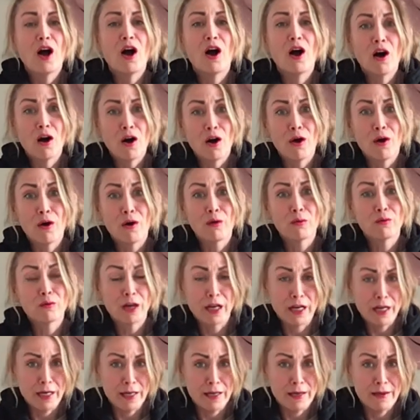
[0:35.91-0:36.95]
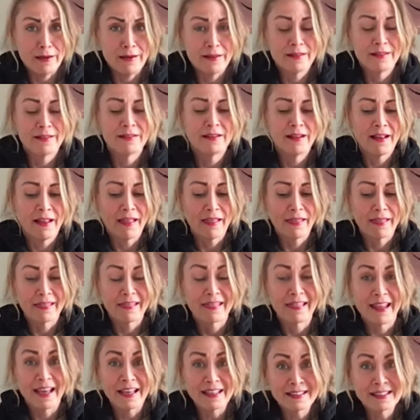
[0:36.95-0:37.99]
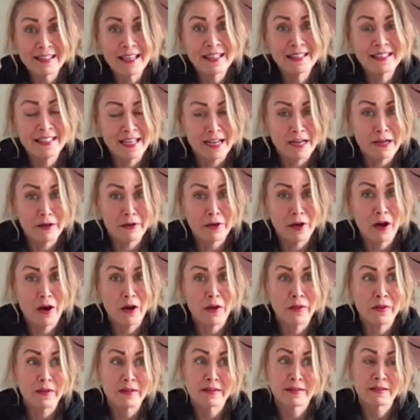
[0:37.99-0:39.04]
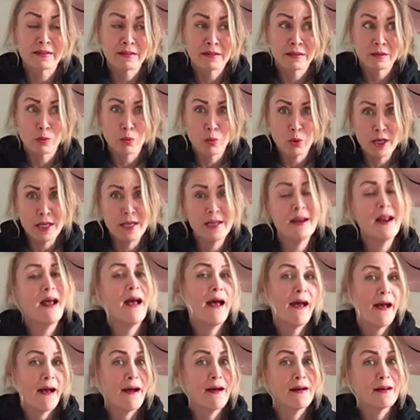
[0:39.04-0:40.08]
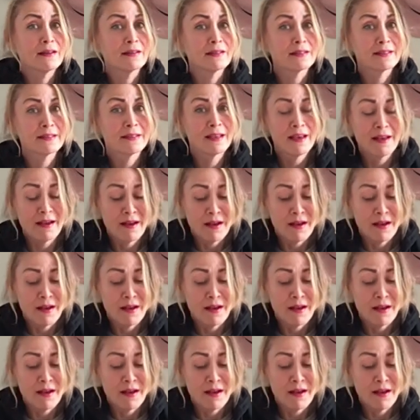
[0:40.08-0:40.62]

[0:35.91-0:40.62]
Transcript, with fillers: Alrighty, let's get down on this sweet ass